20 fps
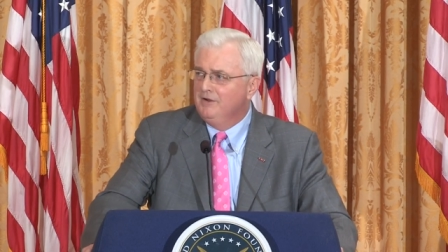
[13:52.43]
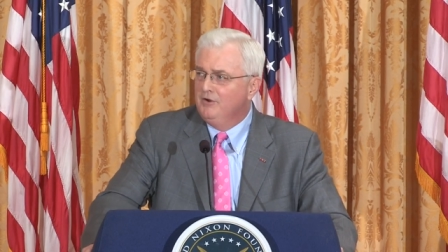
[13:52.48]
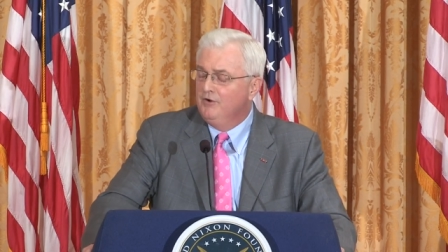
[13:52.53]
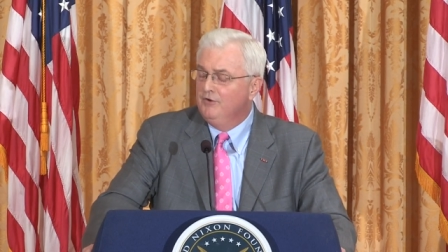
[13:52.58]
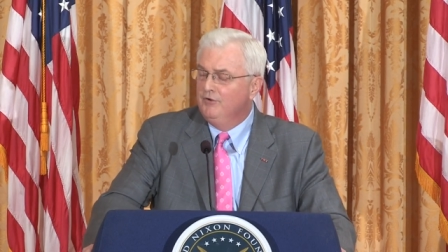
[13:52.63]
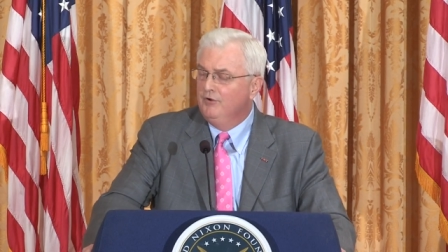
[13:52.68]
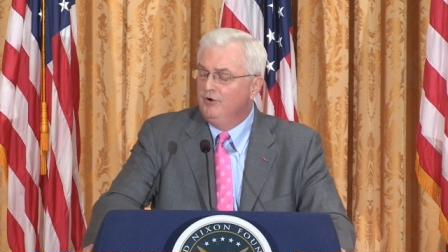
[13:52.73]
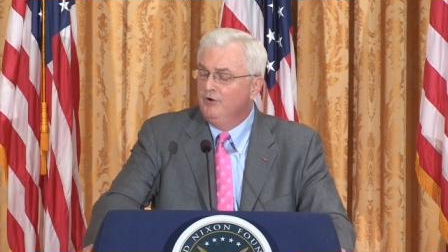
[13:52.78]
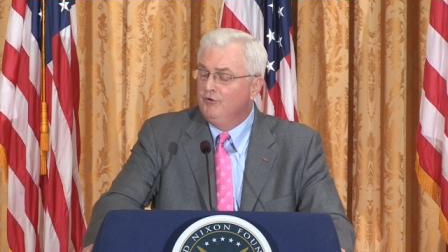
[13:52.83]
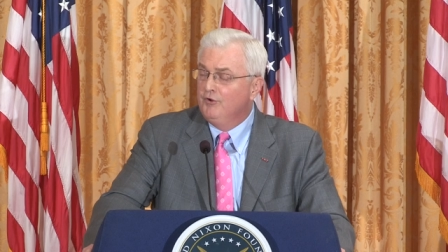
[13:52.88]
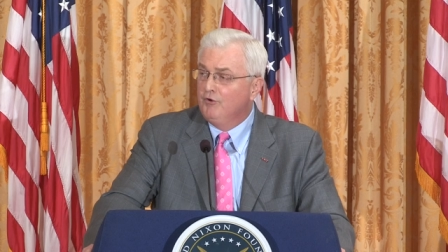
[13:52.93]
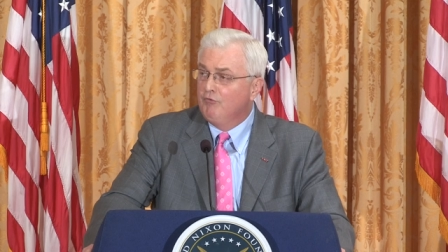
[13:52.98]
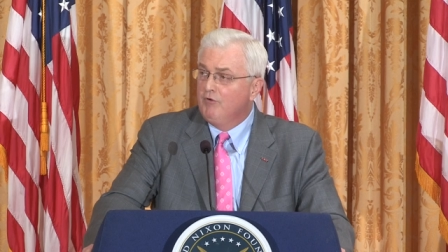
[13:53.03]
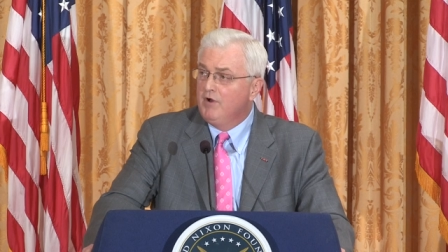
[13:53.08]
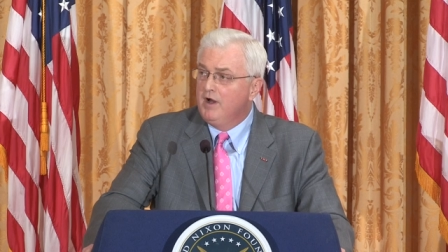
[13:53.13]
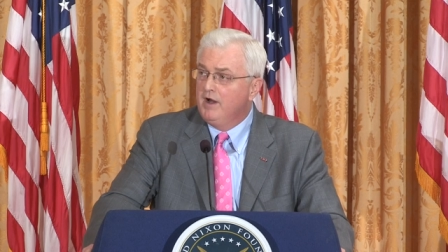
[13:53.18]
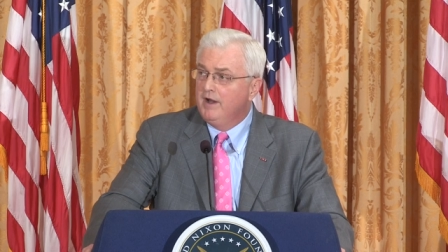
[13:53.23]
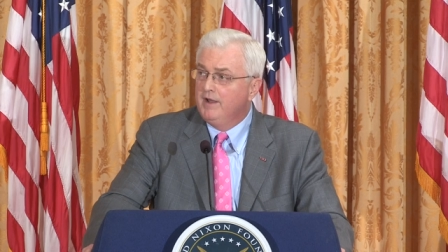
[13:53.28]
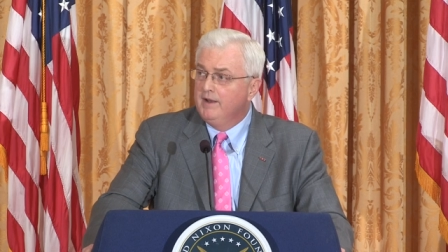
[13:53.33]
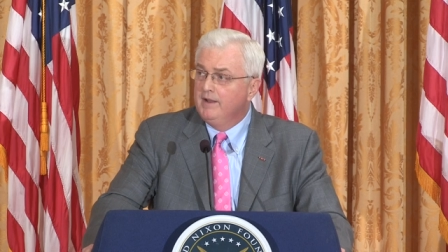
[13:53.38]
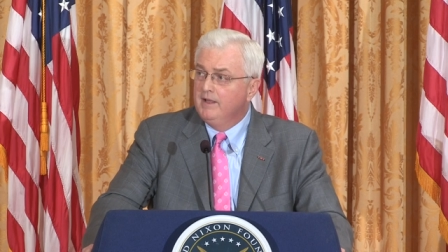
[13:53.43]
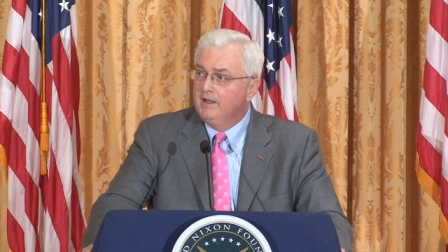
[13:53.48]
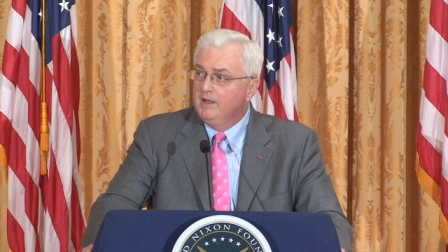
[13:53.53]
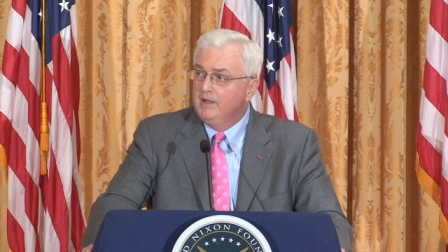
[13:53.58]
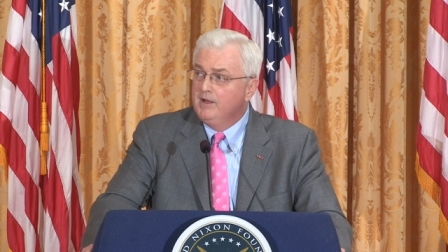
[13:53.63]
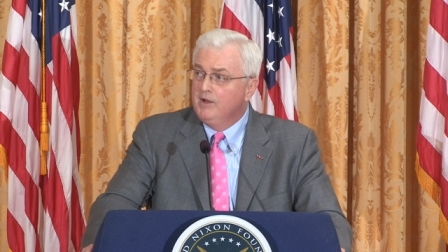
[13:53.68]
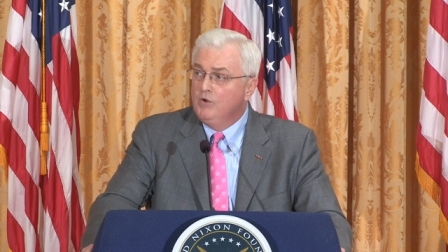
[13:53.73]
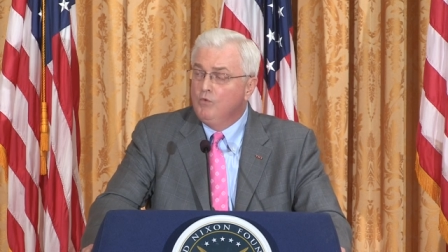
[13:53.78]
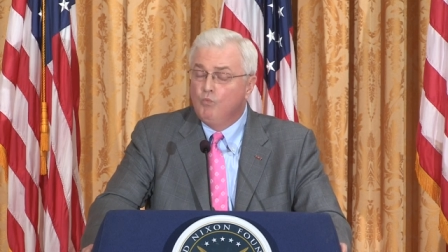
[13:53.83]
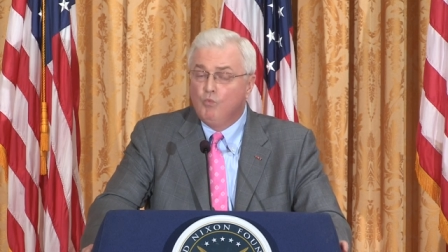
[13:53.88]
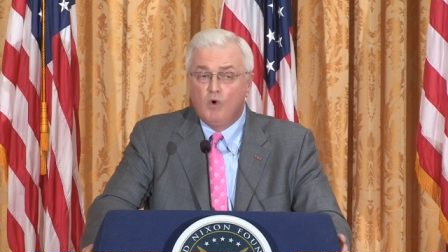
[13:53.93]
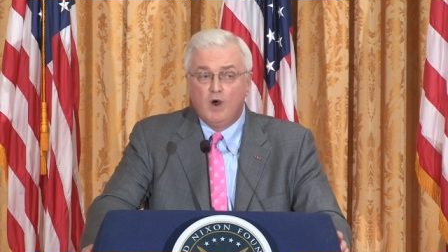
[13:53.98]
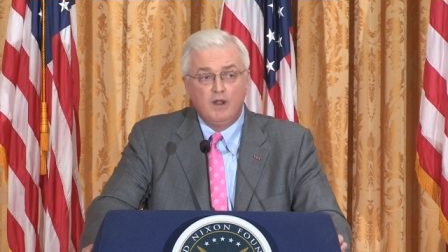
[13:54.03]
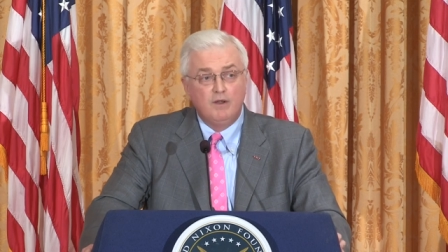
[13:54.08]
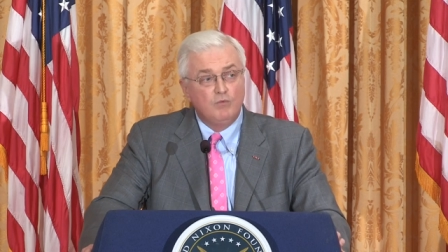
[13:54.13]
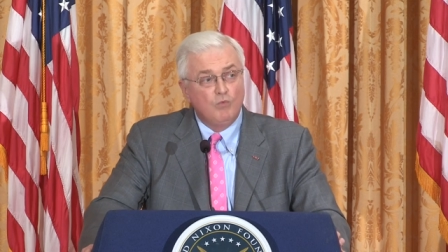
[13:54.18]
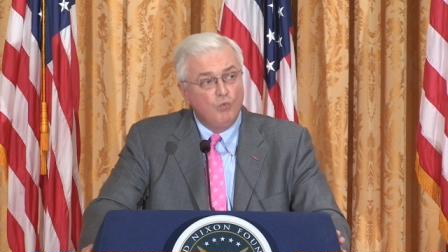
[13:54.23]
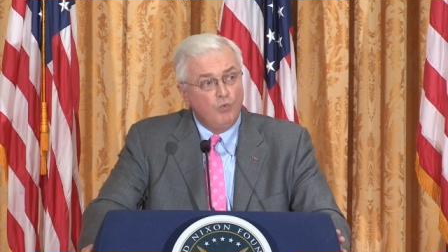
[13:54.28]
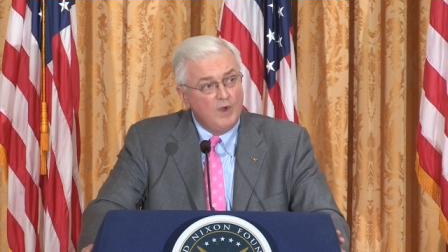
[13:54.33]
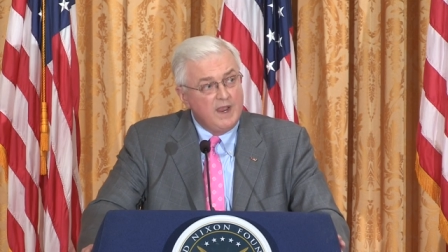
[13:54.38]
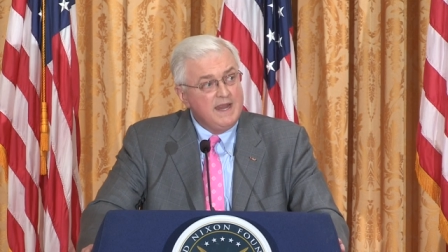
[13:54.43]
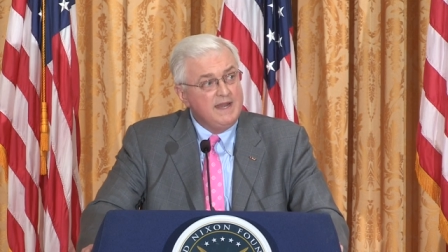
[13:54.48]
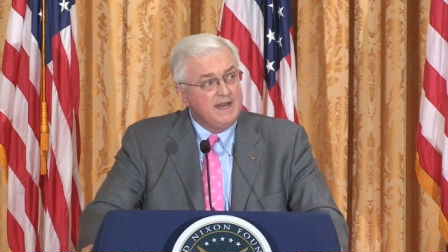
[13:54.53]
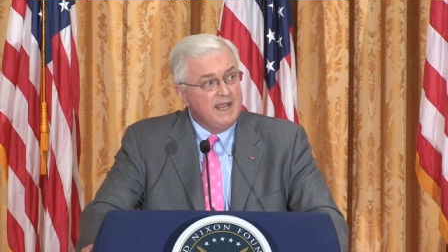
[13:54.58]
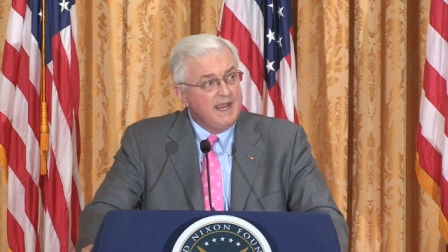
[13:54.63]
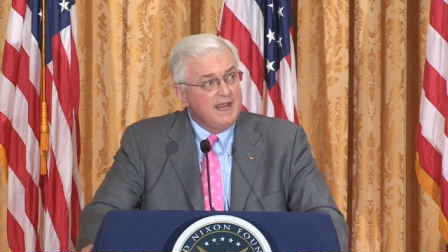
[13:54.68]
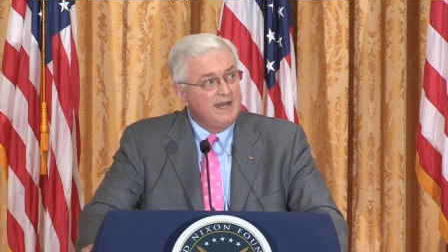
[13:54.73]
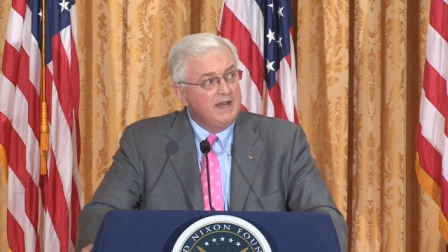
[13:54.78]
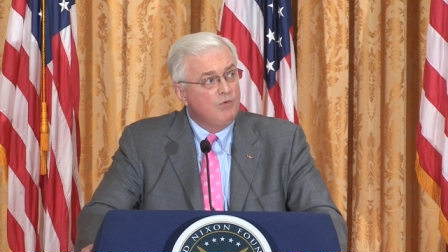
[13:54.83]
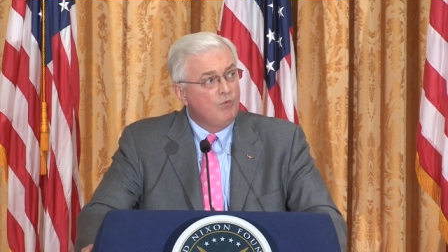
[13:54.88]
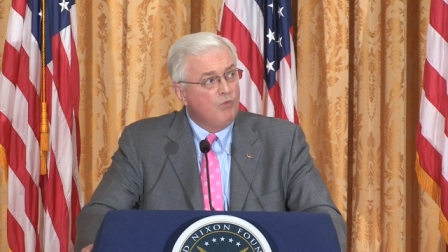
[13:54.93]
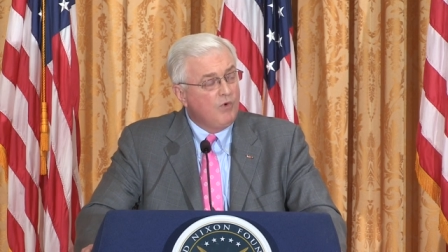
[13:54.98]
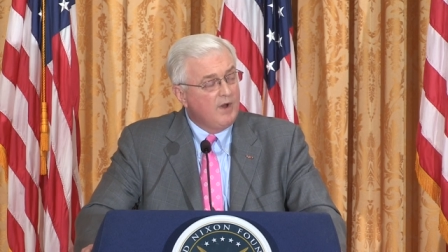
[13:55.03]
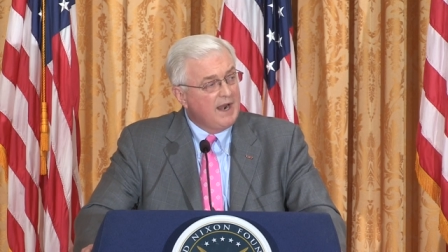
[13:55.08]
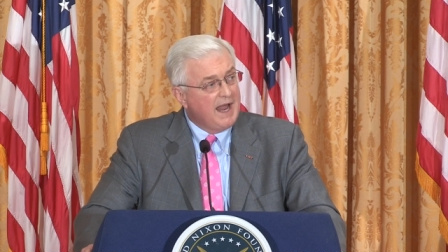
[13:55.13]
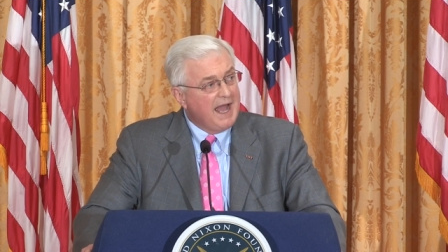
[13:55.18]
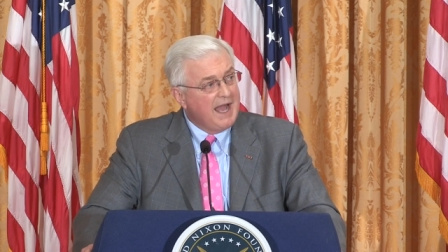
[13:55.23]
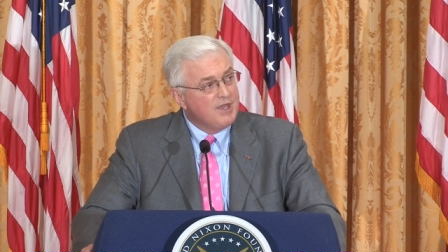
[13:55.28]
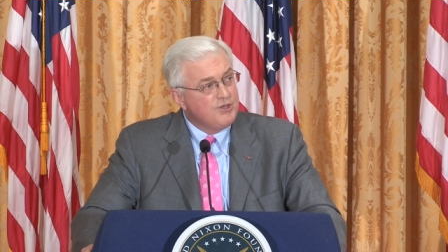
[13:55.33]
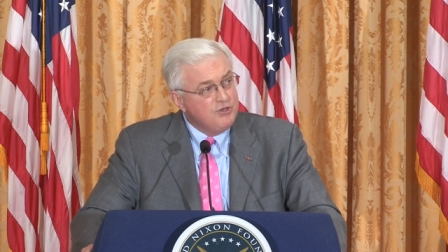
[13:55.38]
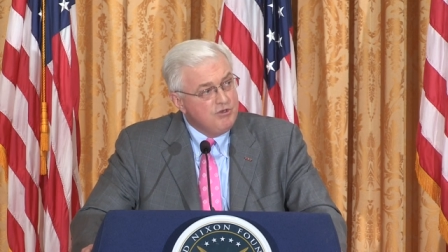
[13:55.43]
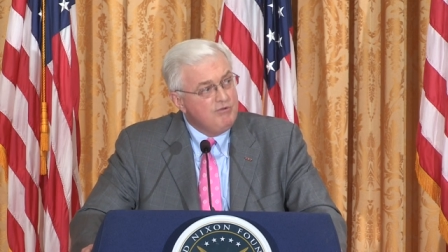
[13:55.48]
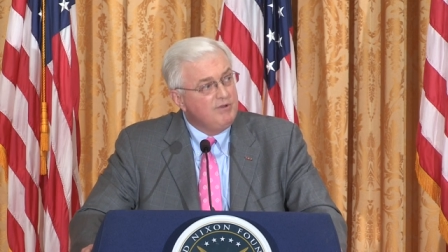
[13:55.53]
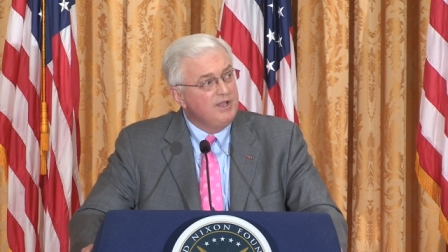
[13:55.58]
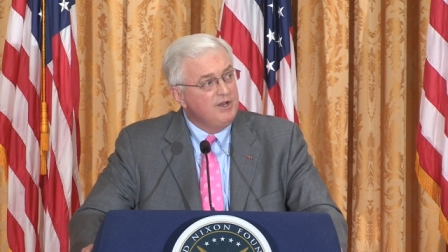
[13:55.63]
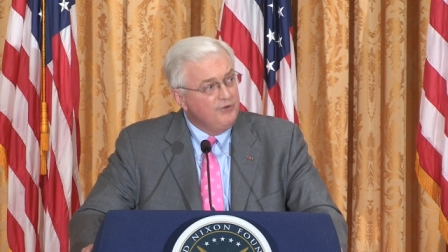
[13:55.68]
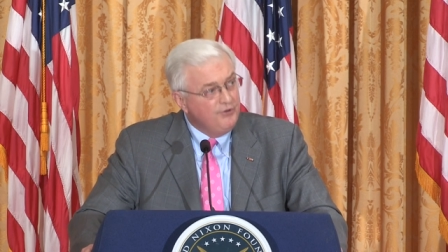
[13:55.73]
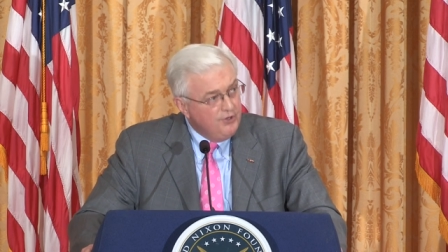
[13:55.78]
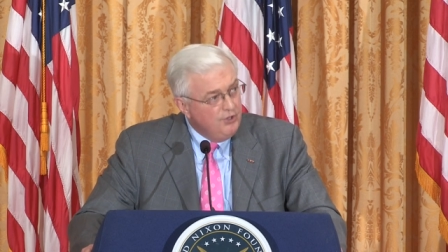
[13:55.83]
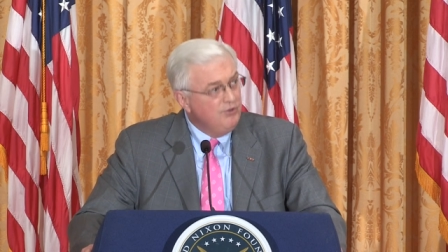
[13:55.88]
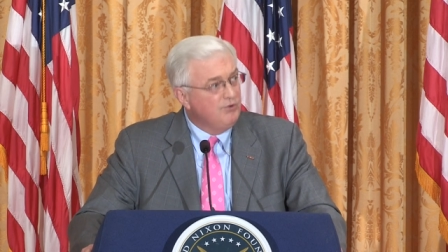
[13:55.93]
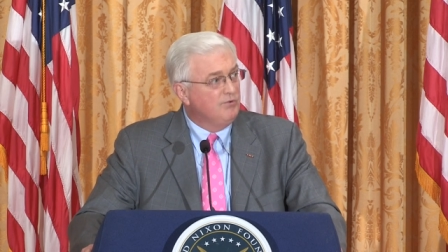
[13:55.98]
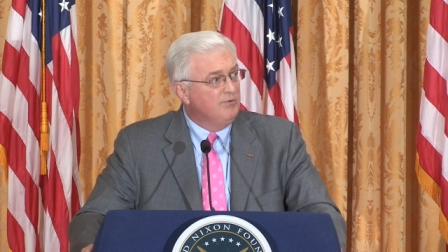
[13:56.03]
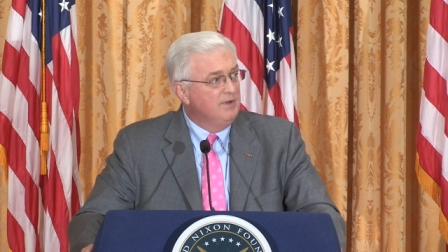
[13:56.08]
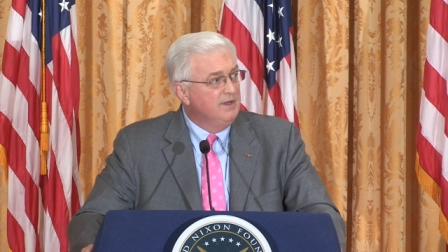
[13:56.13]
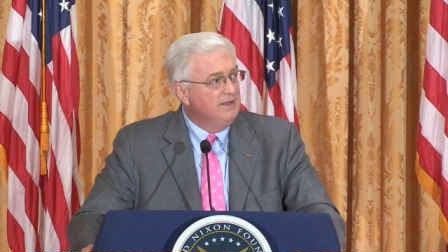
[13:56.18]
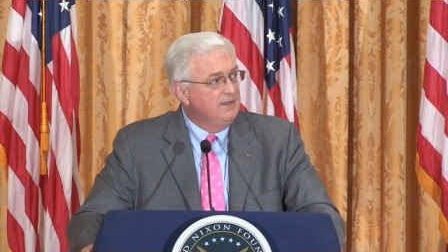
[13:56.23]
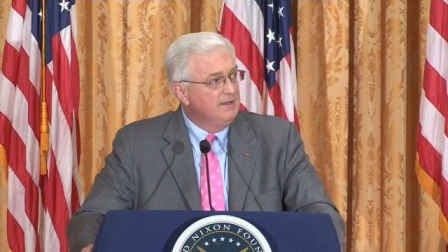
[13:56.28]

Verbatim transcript: on, on Iran what we need and what you can do